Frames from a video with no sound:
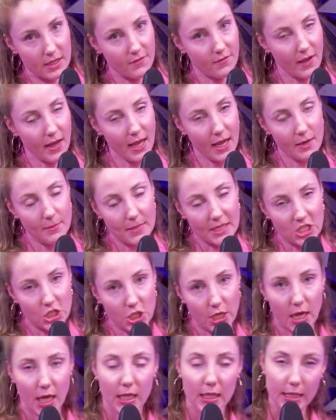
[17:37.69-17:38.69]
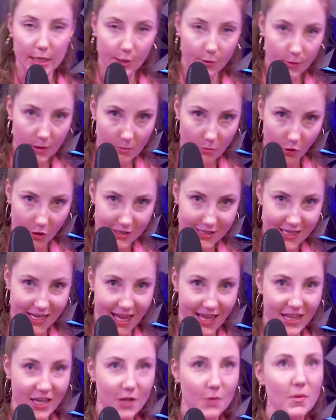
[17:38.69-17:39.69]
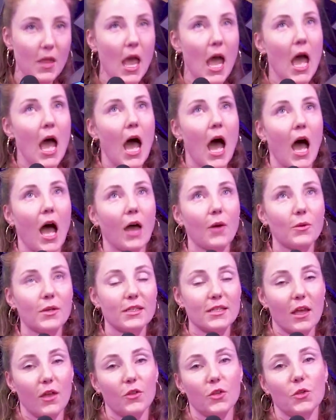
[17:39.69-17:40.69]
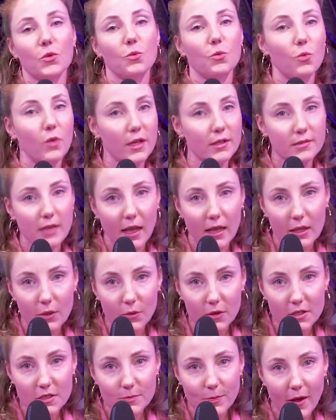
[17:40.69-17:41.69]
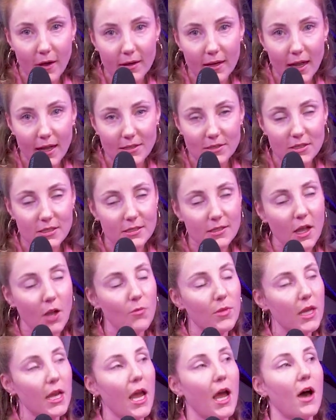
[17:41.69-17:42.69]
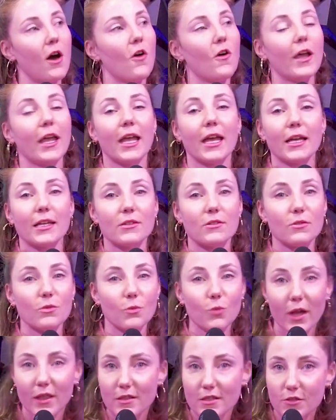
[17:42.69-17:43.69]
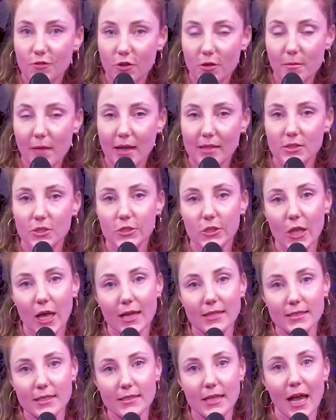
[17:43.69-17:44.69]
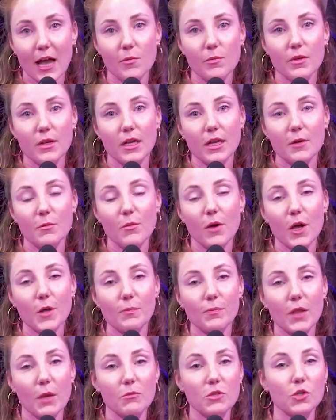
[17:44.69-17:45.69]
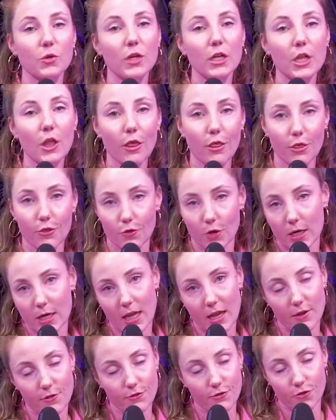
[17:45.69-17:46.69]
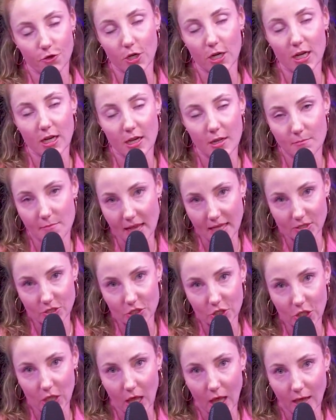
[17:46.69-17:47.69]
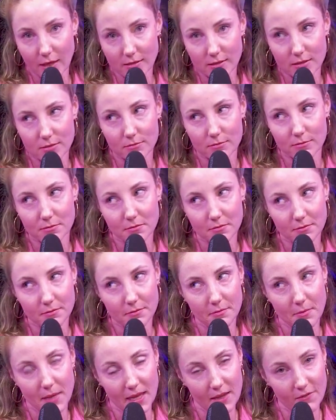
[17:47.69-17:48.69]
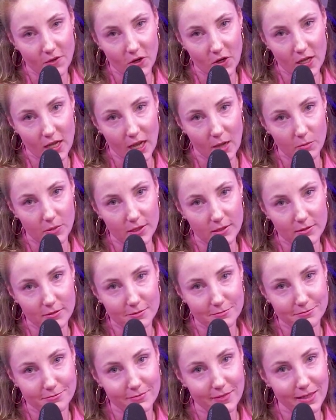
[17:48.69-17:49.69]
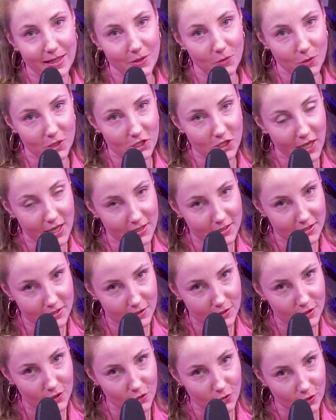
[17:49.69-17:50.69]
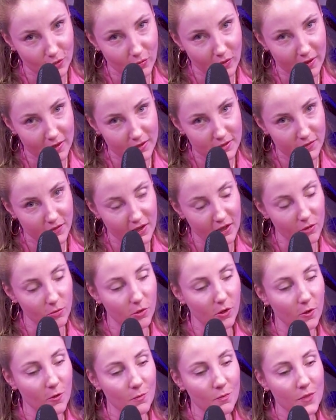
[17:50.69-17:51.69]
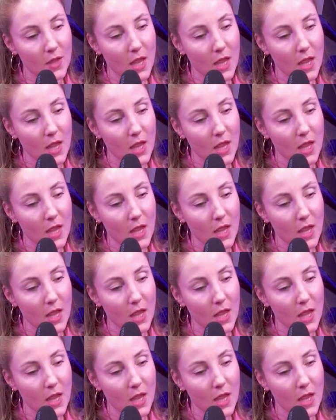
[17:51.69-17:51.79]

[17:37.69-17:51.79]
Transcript: If I had my a little bit more together, I would tell you exactly when this podcast is coming out and when this free masterclass is happening. But I'm doing a 3-day free masterclass. May have already happened, in which case the replay is available.